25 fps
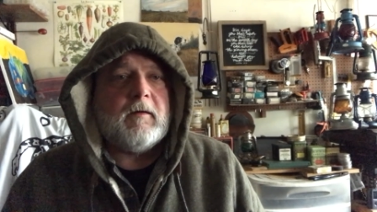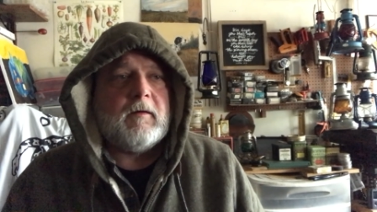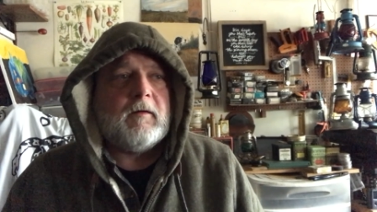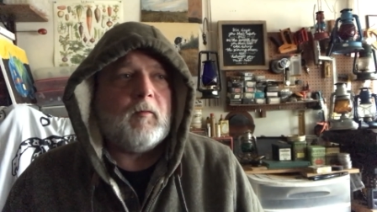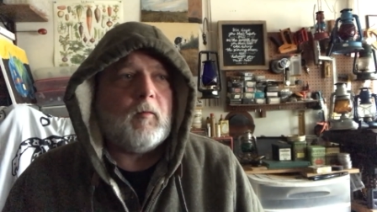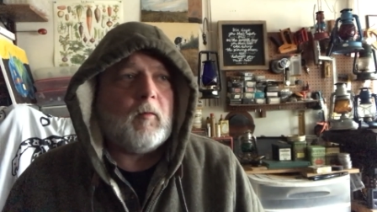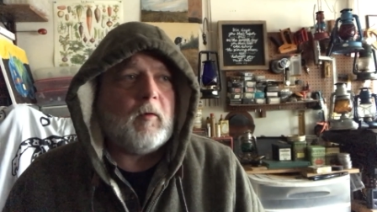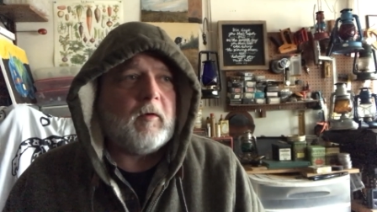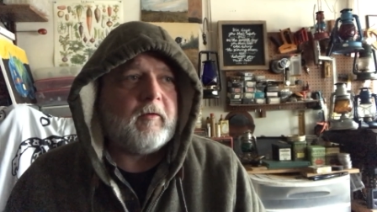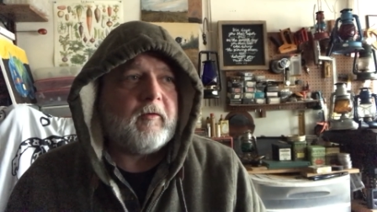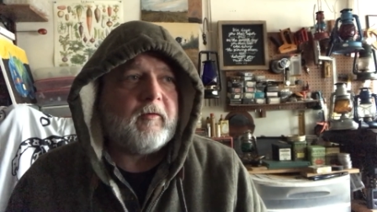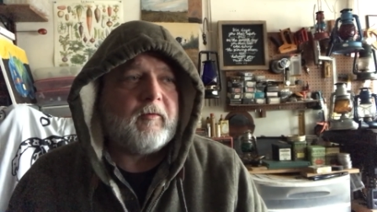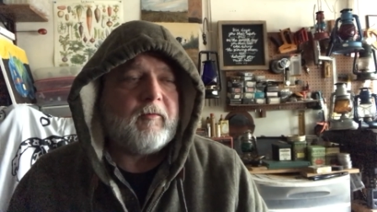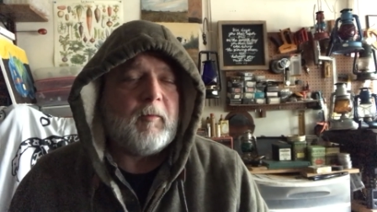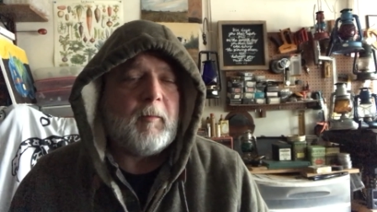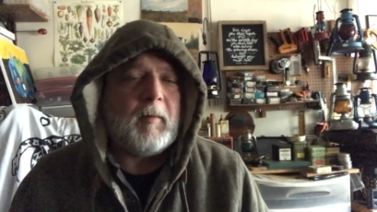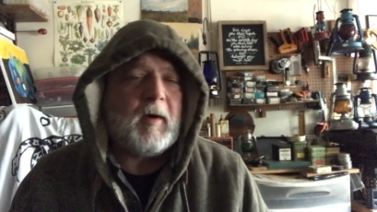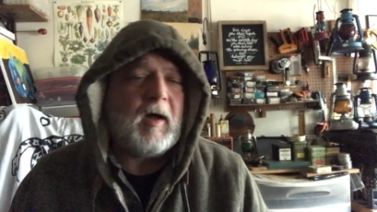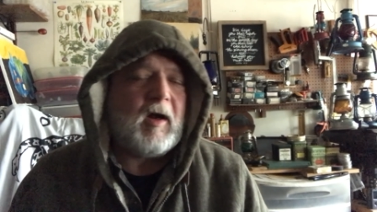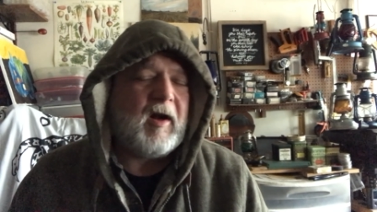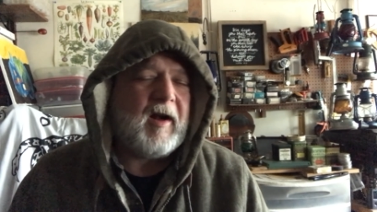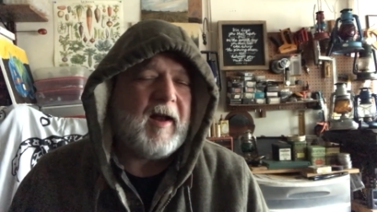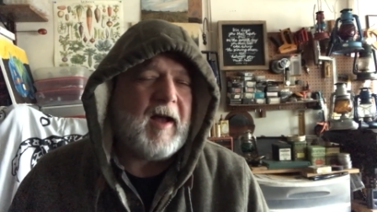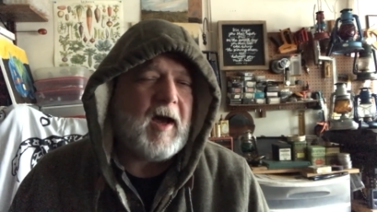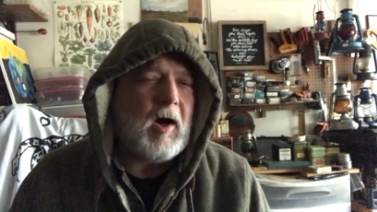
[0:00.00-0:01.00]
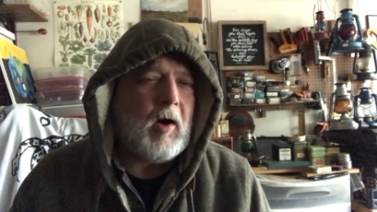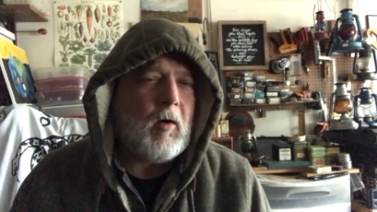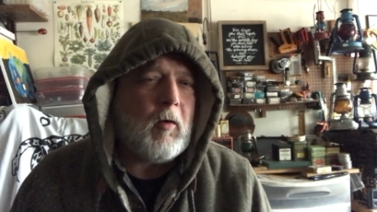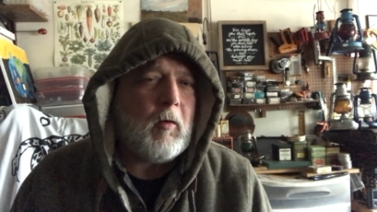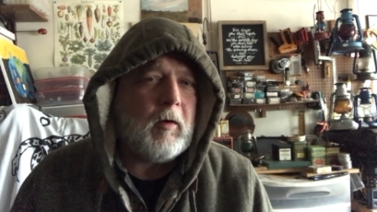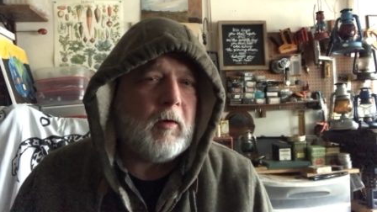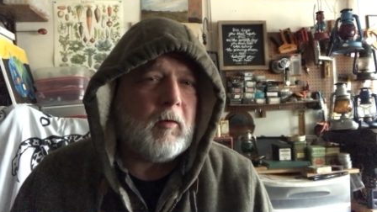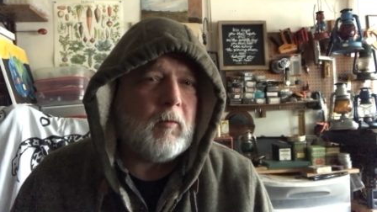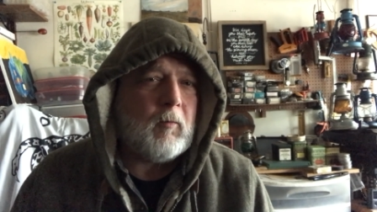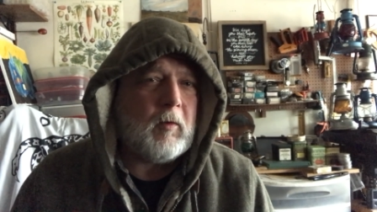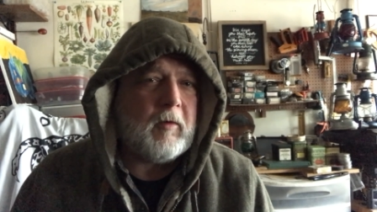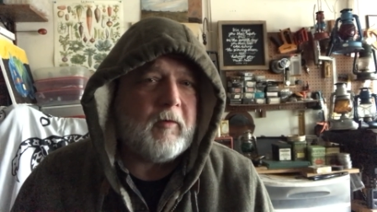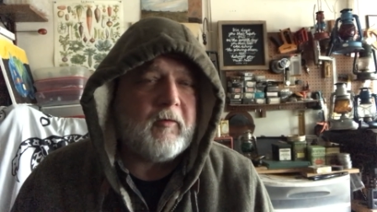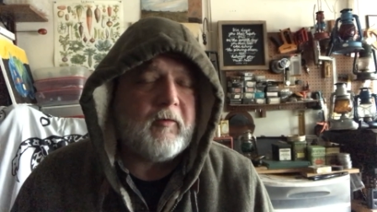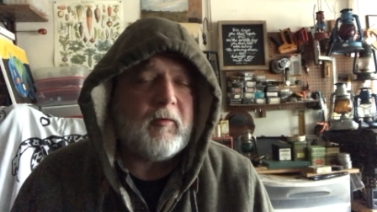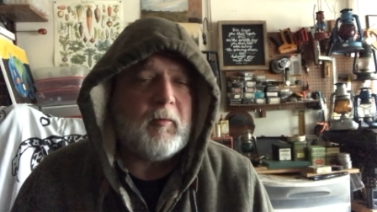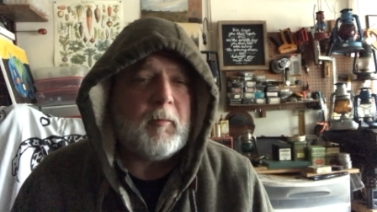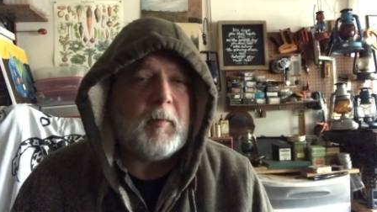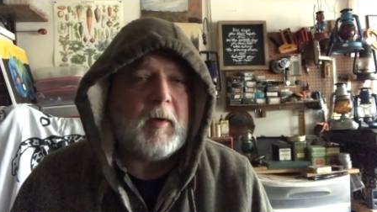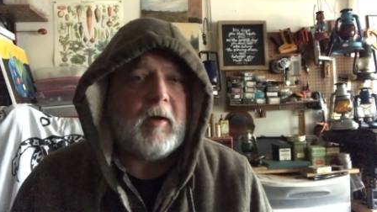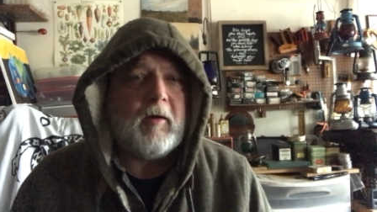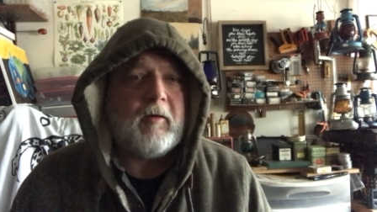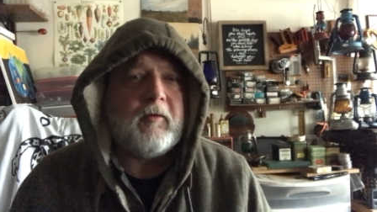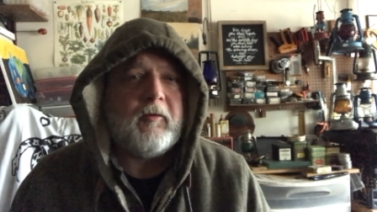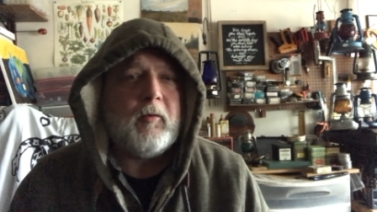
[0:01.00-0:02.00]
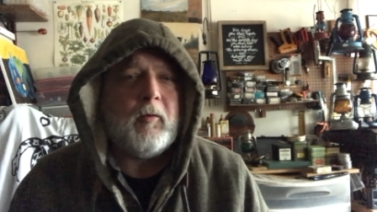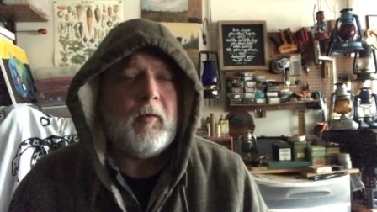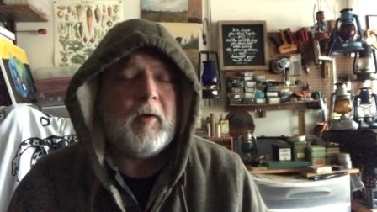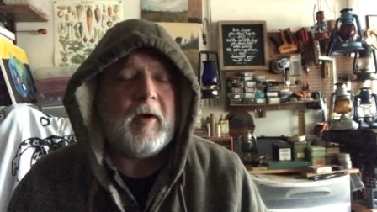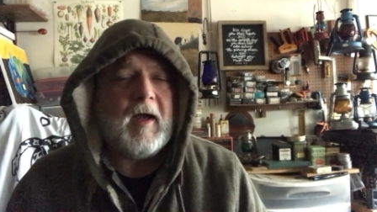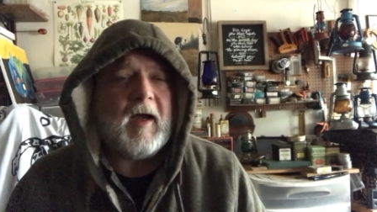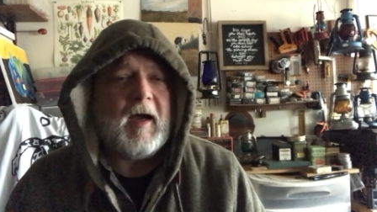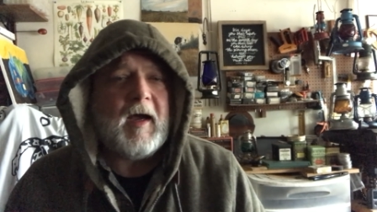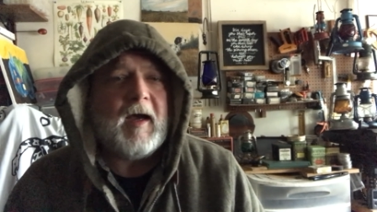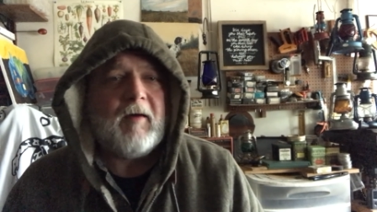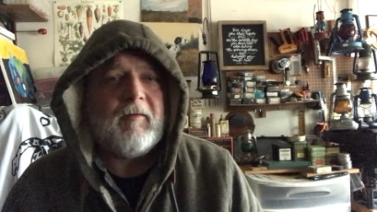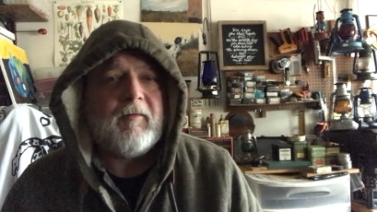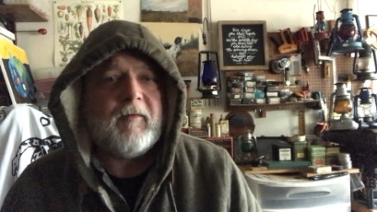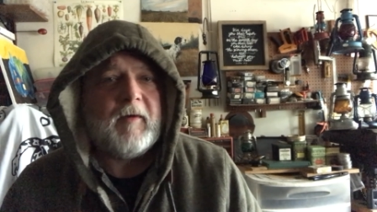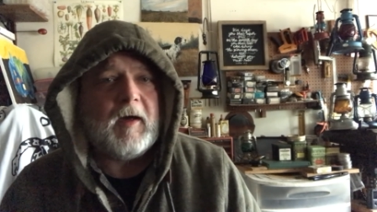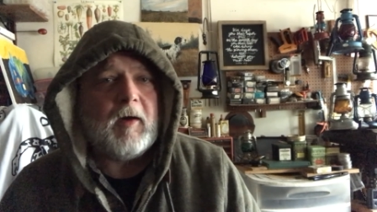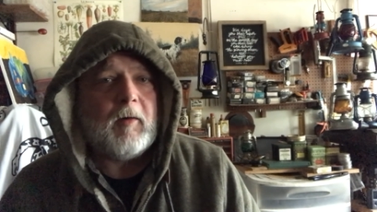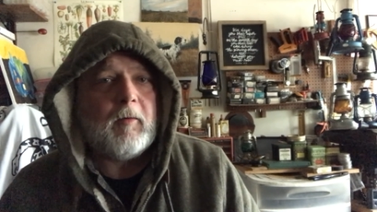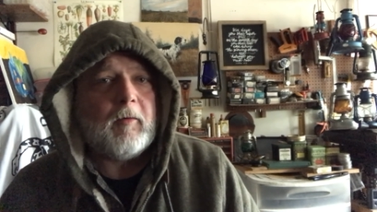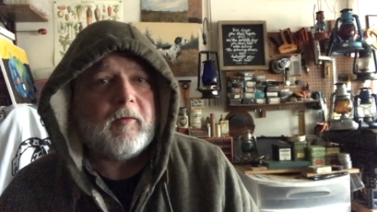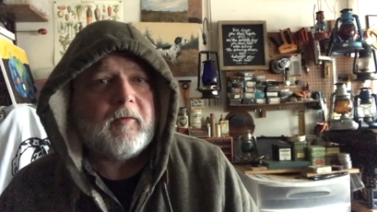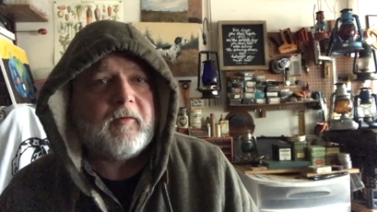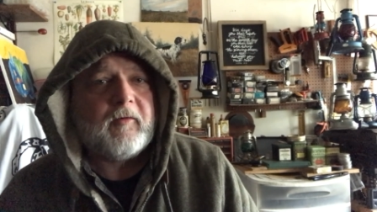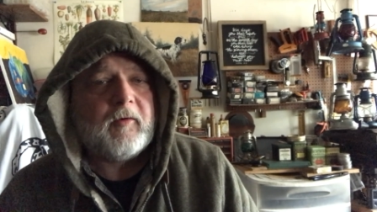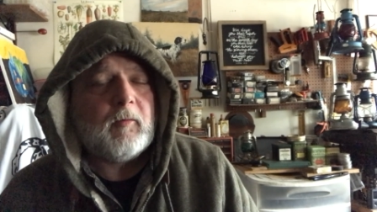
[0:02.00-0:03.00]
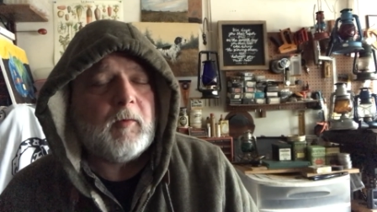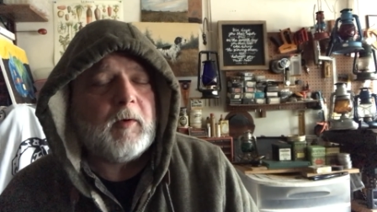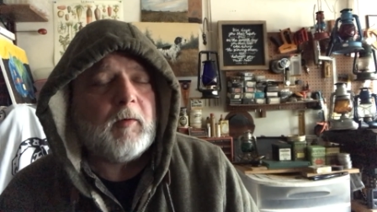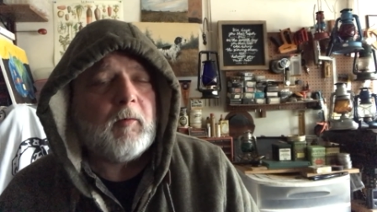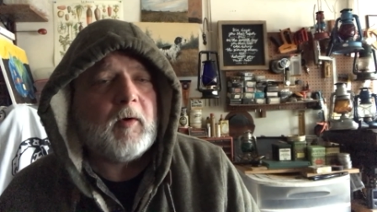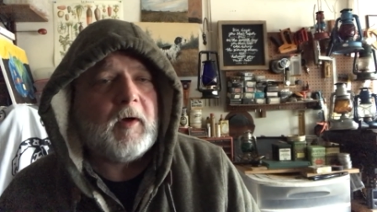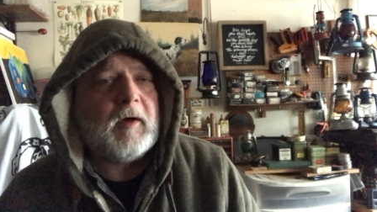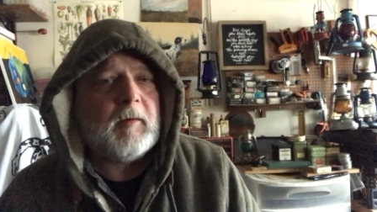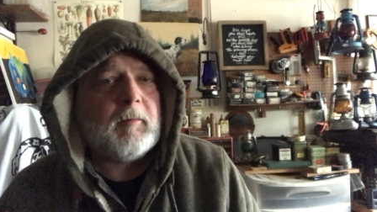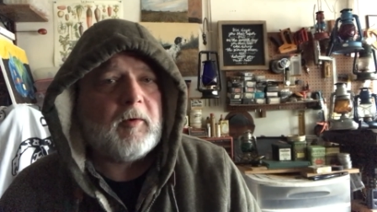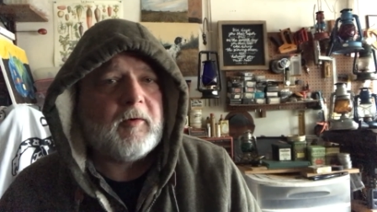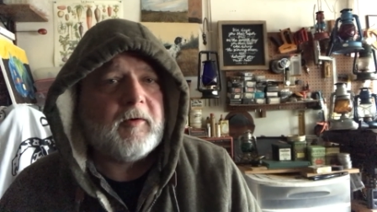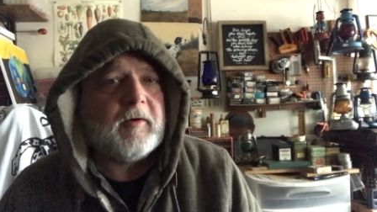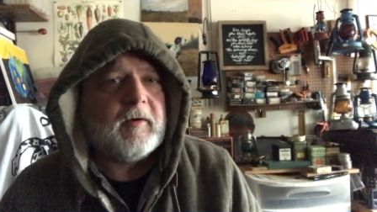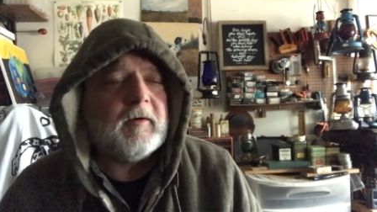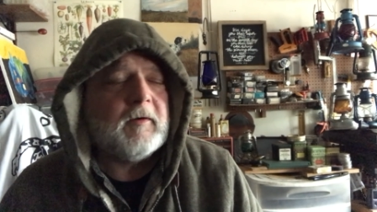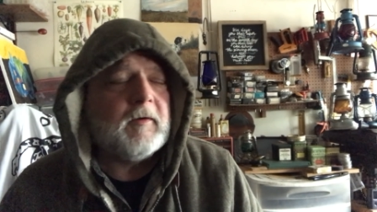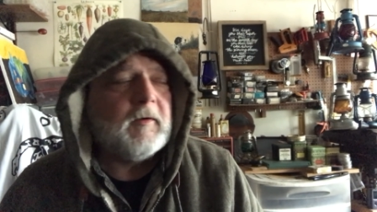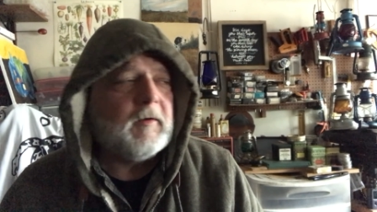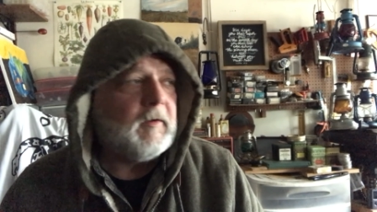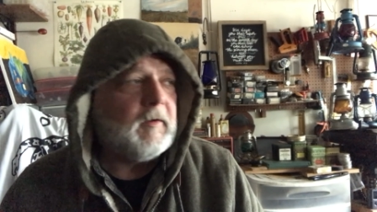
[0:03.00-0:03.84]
once for about an hour and once for about two and a half hours, so we were able to